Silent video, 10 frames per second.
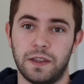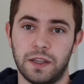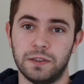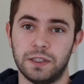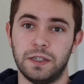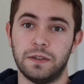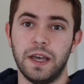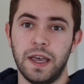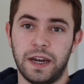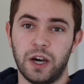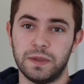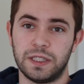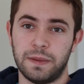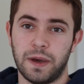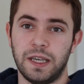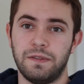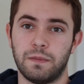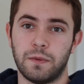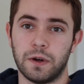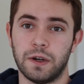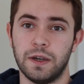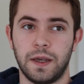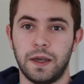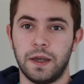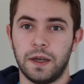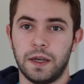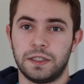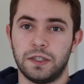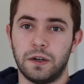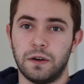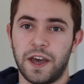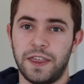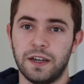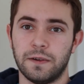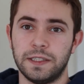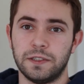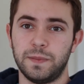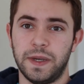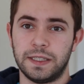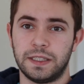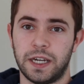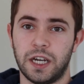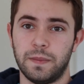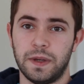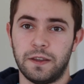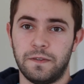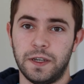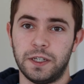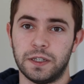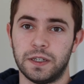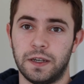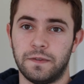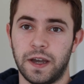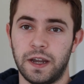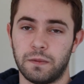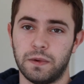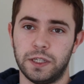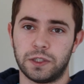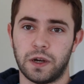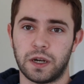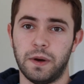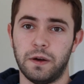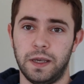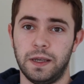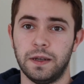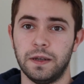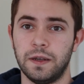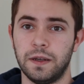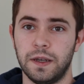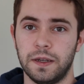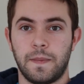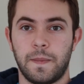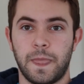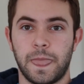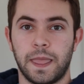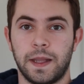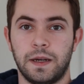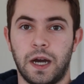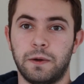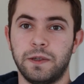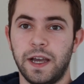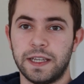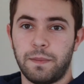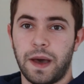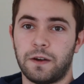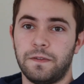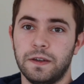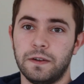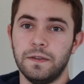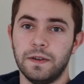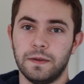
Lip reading: than those two and help his team out even more. So I think Eraser is being set up in the future to fight a really strong opponent. I really like the battlefield.